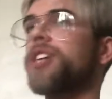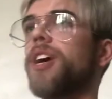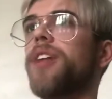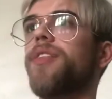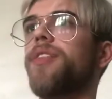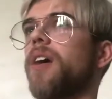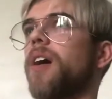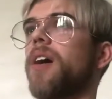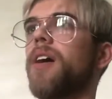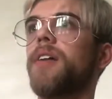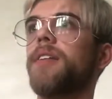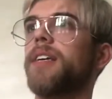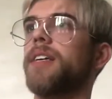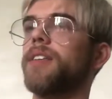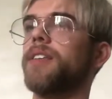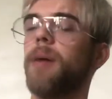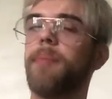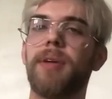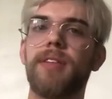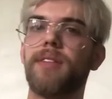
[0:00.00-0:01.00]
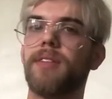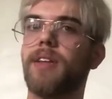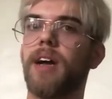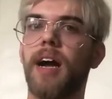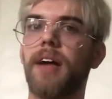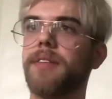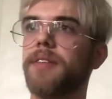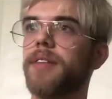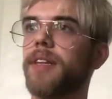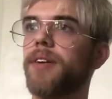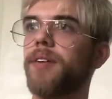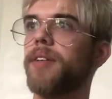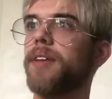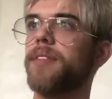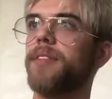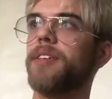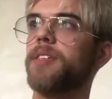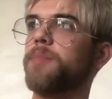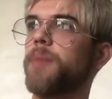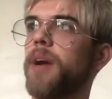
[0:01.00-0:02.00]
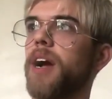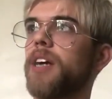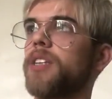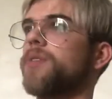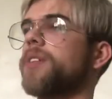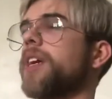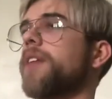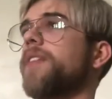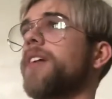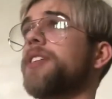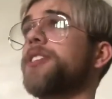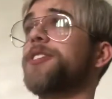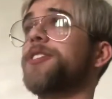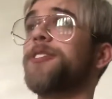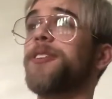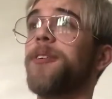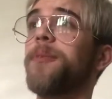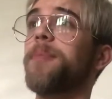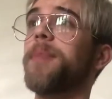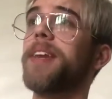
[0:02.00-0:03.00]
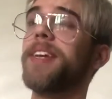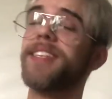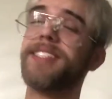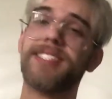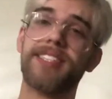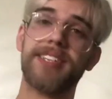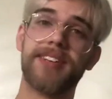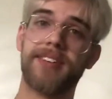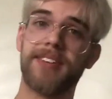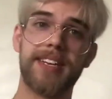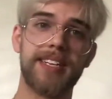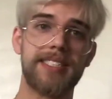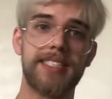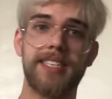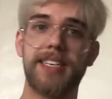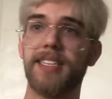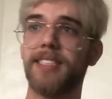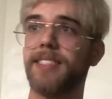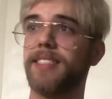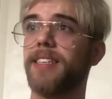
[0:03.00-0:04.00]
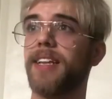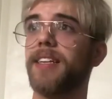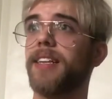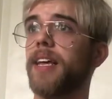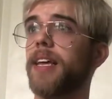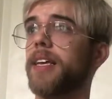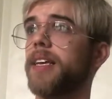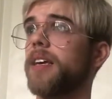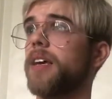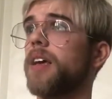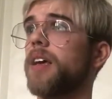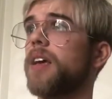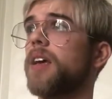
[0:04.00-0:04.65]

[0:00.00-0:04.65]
I thought, like, I mean, I literally this past week have had so many synchronicities that like